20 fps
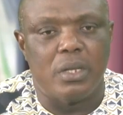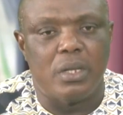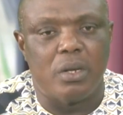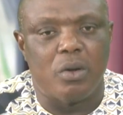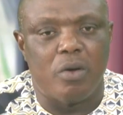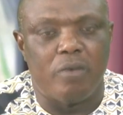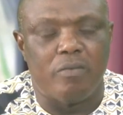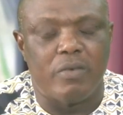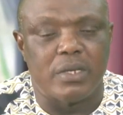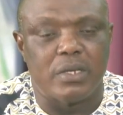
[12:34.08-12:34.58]

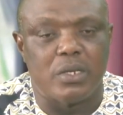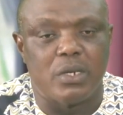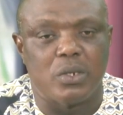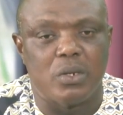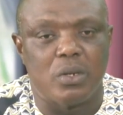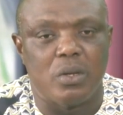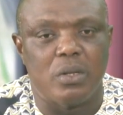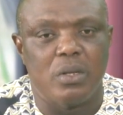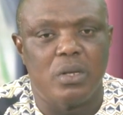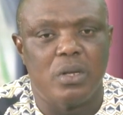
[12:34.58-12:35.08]
the
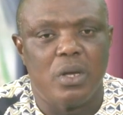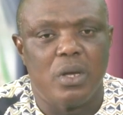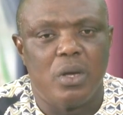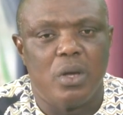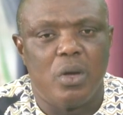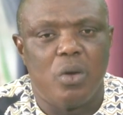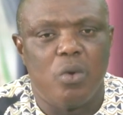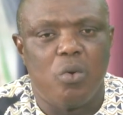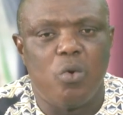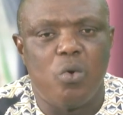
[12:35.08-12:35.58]
conversation.
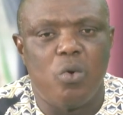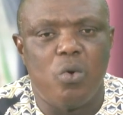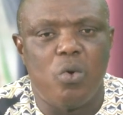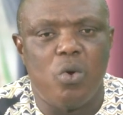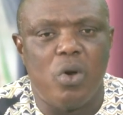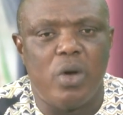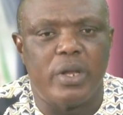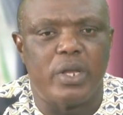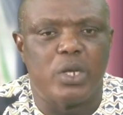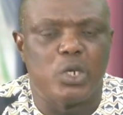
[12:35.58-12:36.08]
We'll
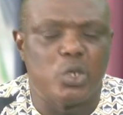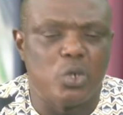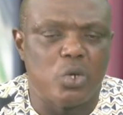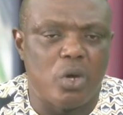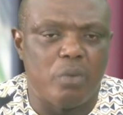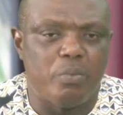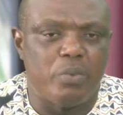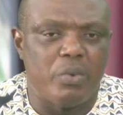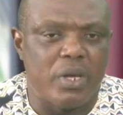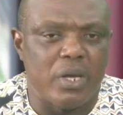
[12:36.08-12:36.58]
go on a
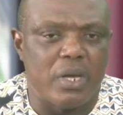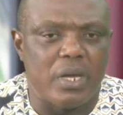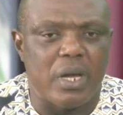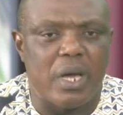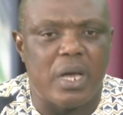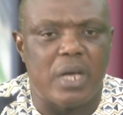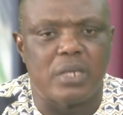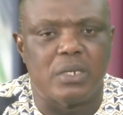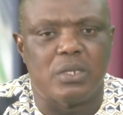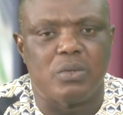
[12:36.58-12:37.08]
short break,
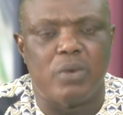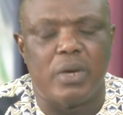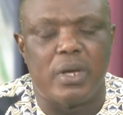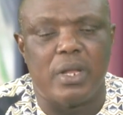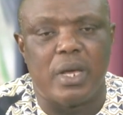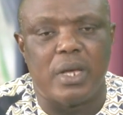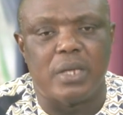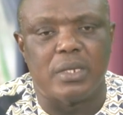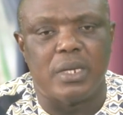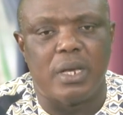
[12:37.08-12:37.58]
as
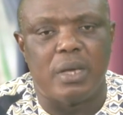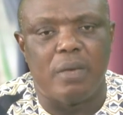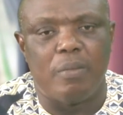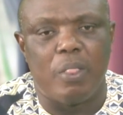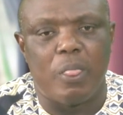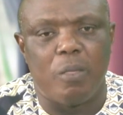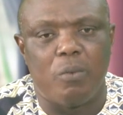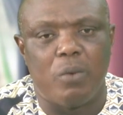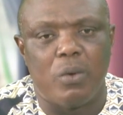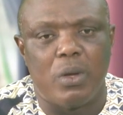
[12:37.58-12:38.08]
well as
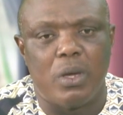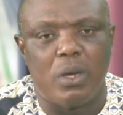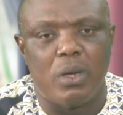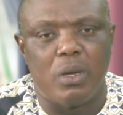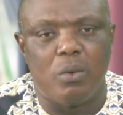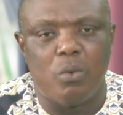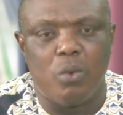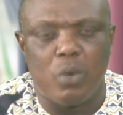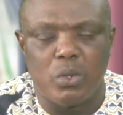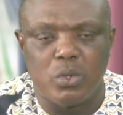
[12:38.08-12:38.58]

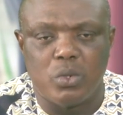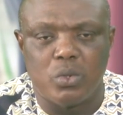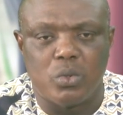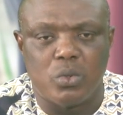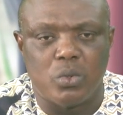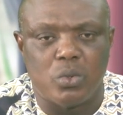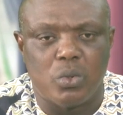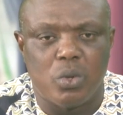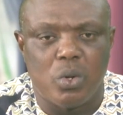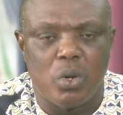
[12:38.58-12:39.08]
we want
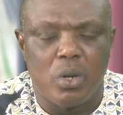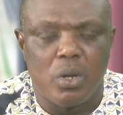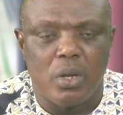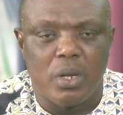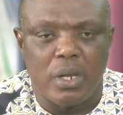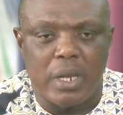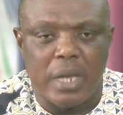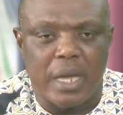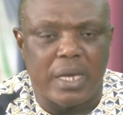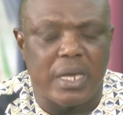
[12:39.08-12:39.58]
to,
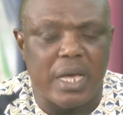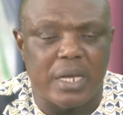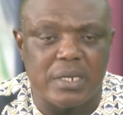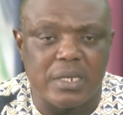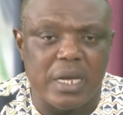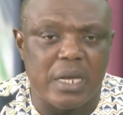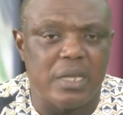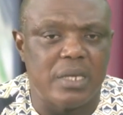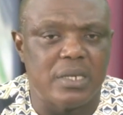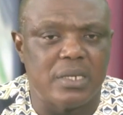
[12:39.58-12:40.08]
like you
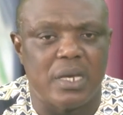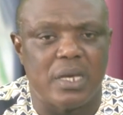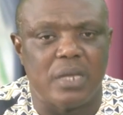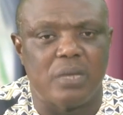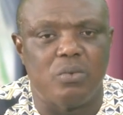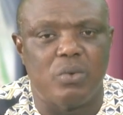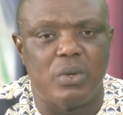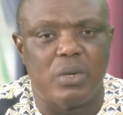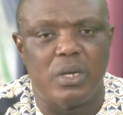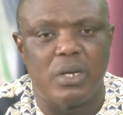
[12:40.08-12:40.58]
have rightly
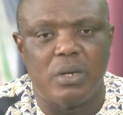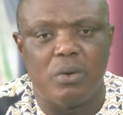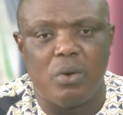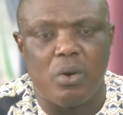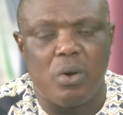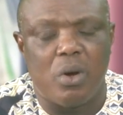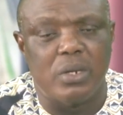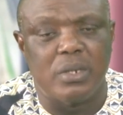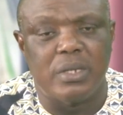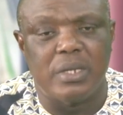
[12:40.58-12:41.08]
said, we
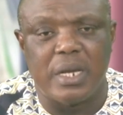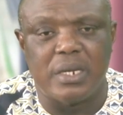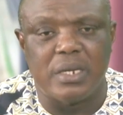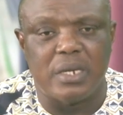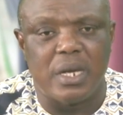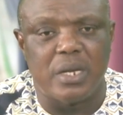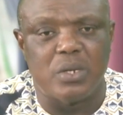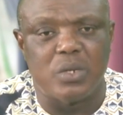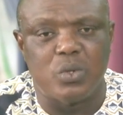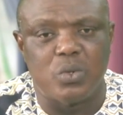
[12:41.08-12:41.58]
urge
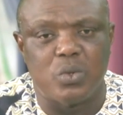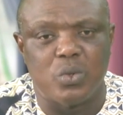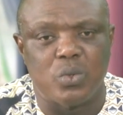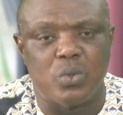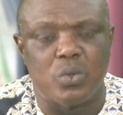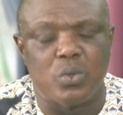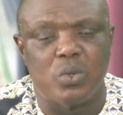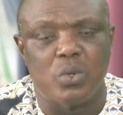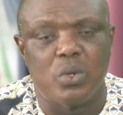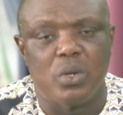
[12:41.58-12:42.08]
Nigerians
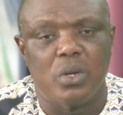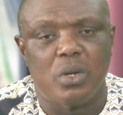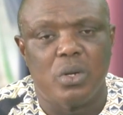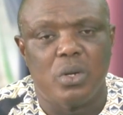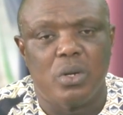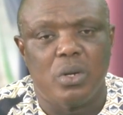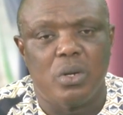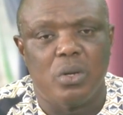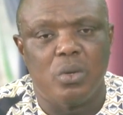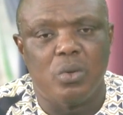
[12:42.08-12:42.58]
to
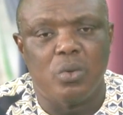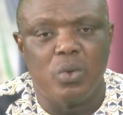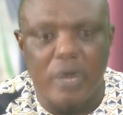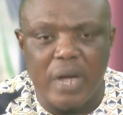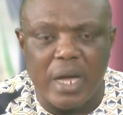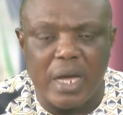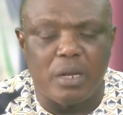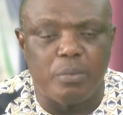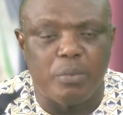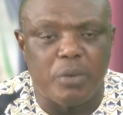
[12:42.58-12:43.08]

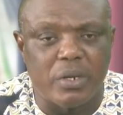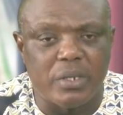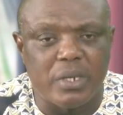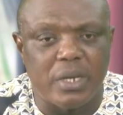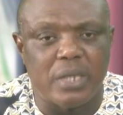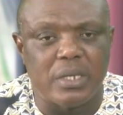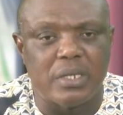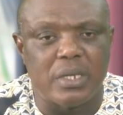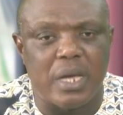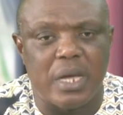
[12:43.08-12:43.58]
look at the
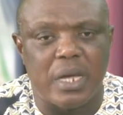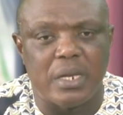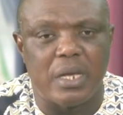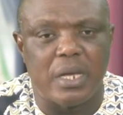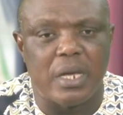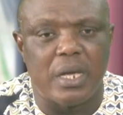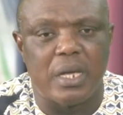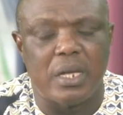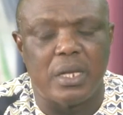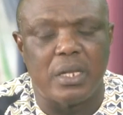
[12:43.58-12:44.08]
budget, and
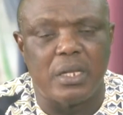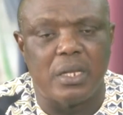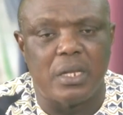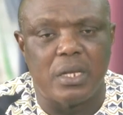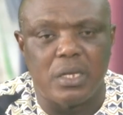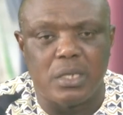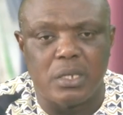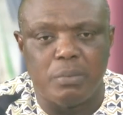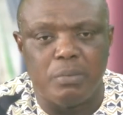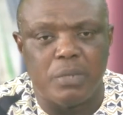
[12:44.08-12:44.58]
the
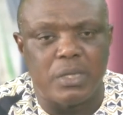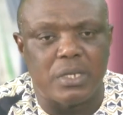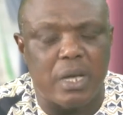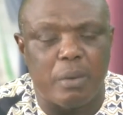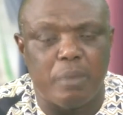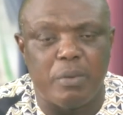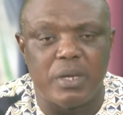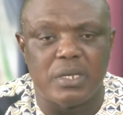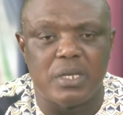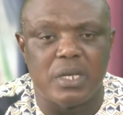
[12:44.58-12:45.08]

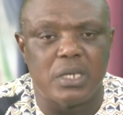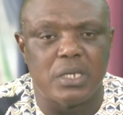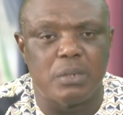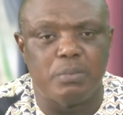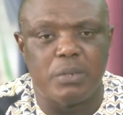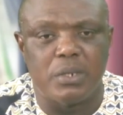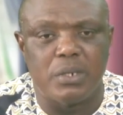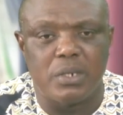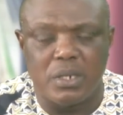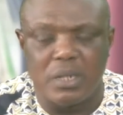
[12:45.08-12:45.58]
Mr. President's
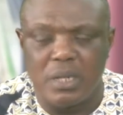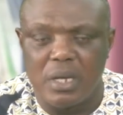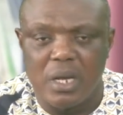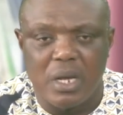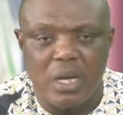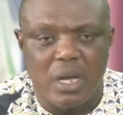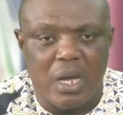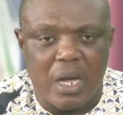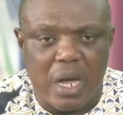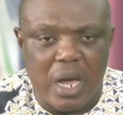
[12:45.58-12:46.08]
speech
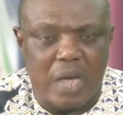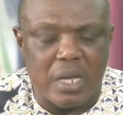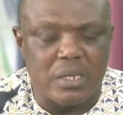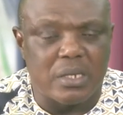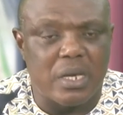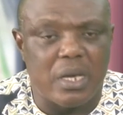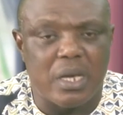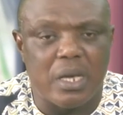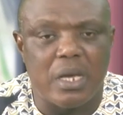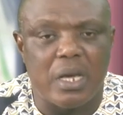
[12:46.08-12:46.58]

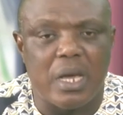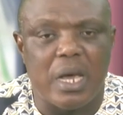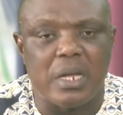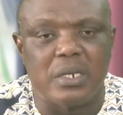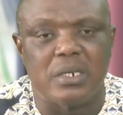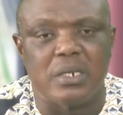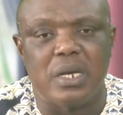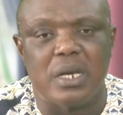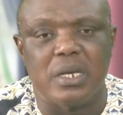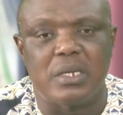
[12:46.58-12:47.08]
has
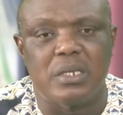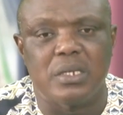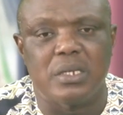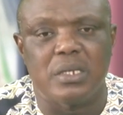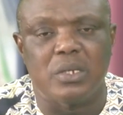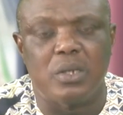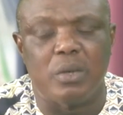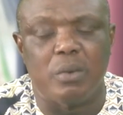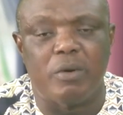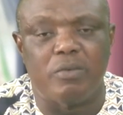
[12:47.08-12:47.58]

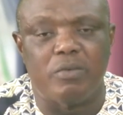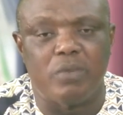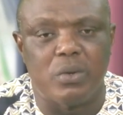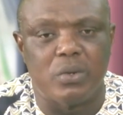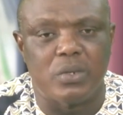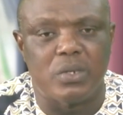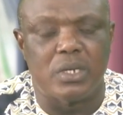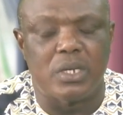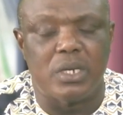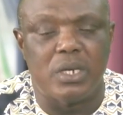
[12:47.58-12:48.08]
addressed some of
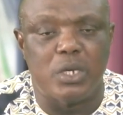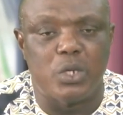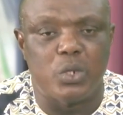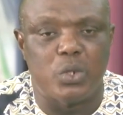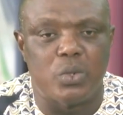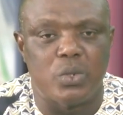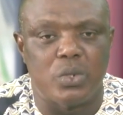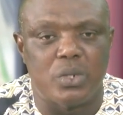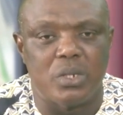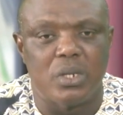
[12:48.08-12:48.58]
those key
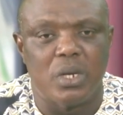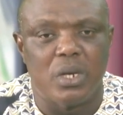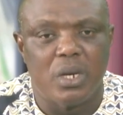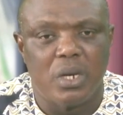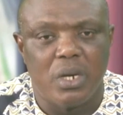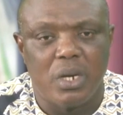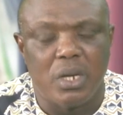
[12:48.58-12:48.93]
issues.